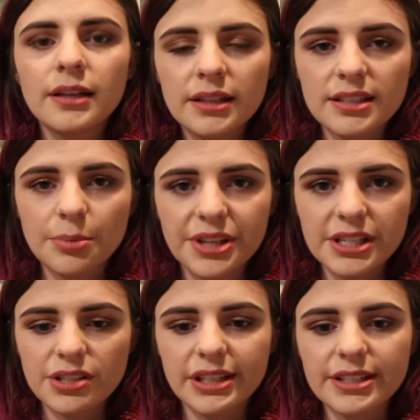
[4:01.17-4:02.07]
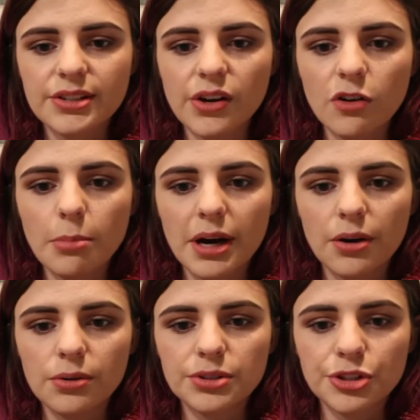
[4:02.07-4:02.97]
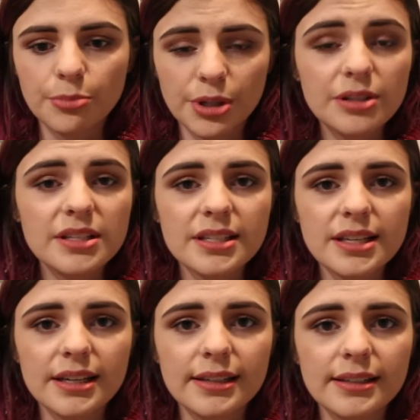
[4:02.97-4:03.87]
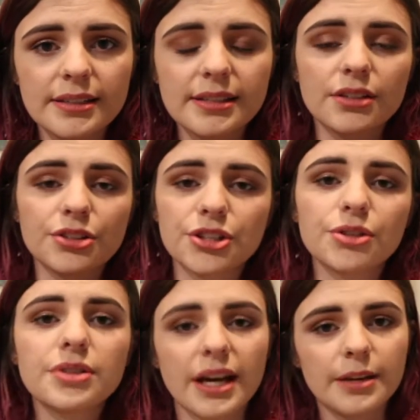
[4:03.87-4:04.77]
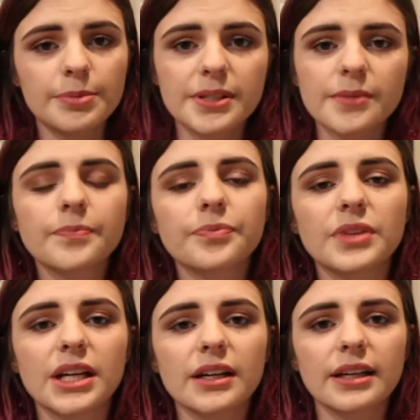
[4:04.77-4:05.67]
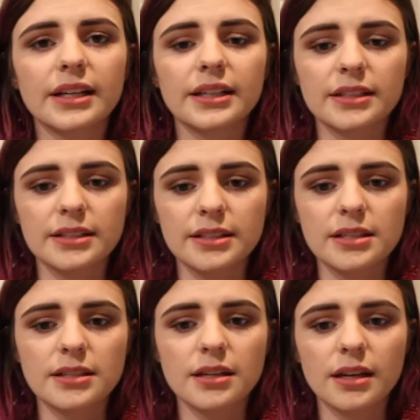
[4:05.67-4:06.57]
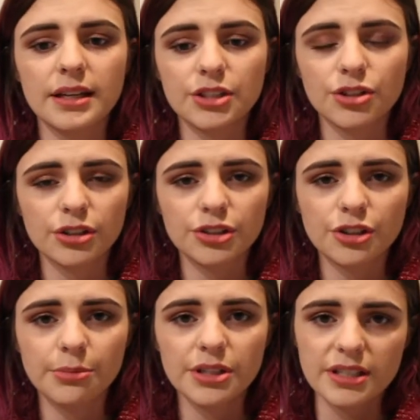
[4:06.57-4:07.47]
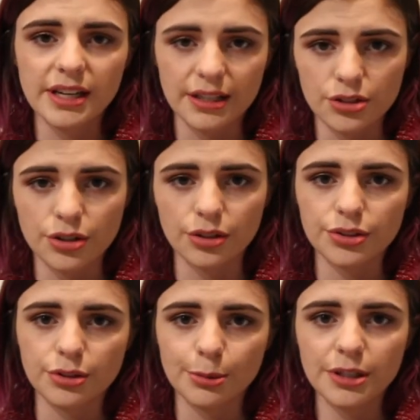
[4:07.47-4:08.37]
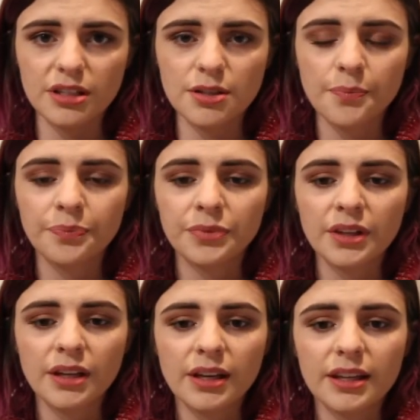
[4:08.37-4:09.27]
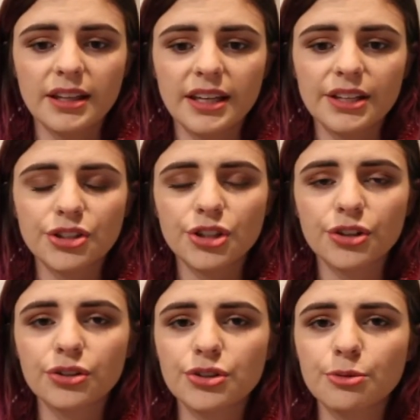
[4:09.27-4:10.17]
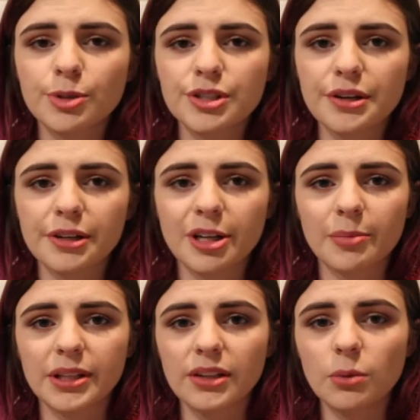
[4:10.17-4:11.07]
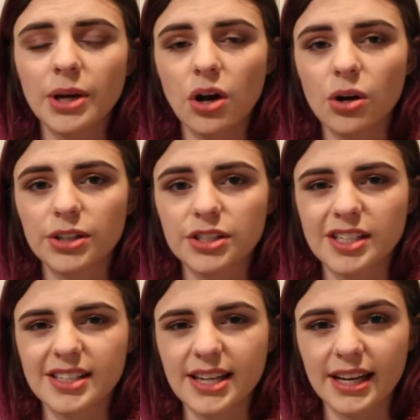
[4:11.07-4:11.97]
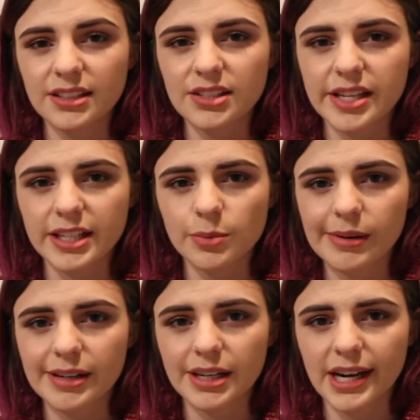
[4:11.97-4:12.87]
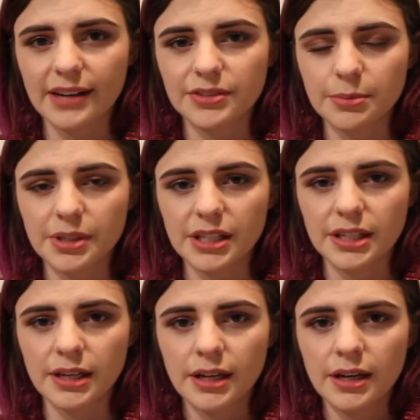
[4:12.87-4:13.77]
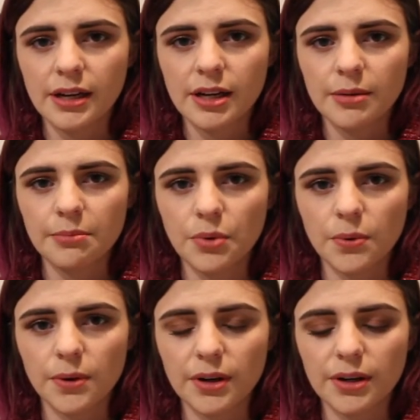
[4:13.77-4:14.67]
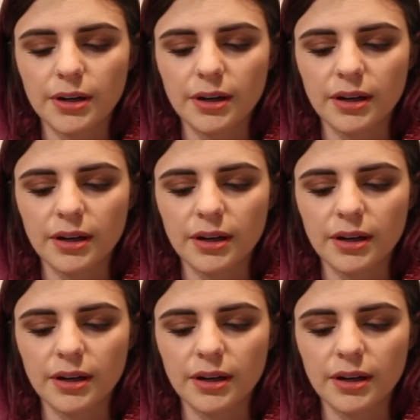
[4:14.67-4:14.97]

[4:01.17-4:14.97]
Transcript: some things you need to know about tumors is there's 2 types. There is internal tumors and external tumors. The internal tumors are going to be a little bit harder to detect, so that's where you're going to have to be more